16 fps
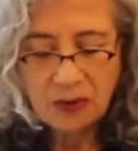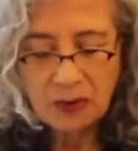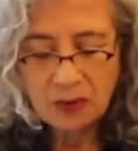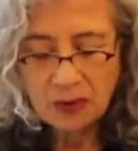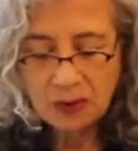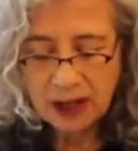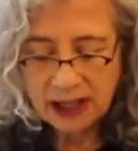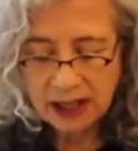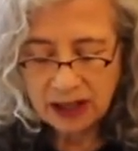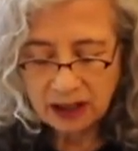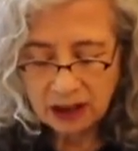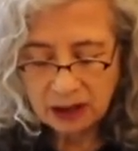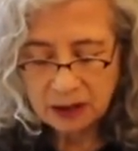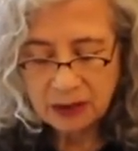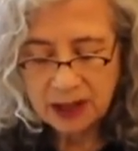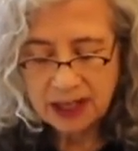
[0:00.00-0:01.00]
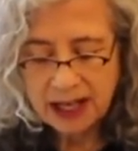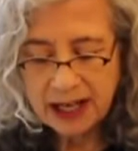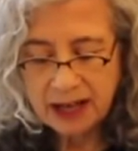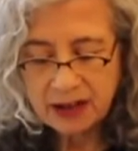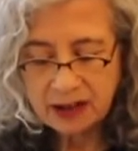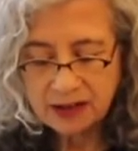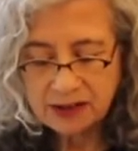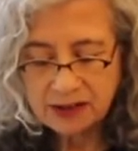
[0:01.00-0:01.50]
we're going to glue it
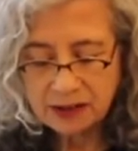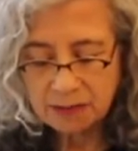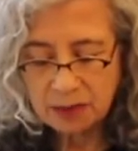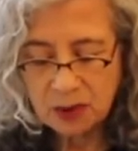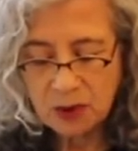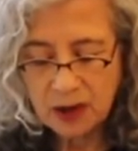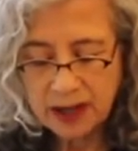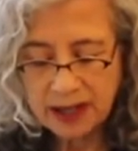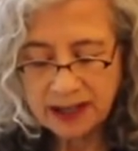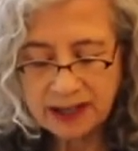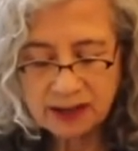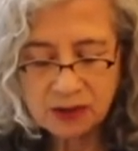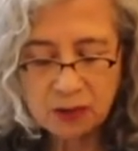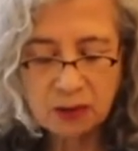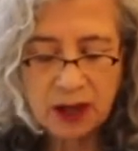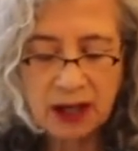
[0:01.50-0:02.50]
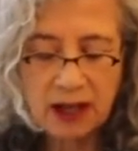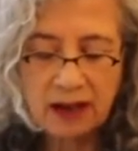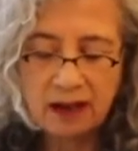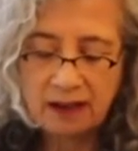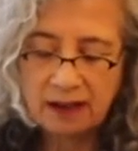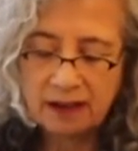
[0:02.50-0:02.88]
here to support it as well.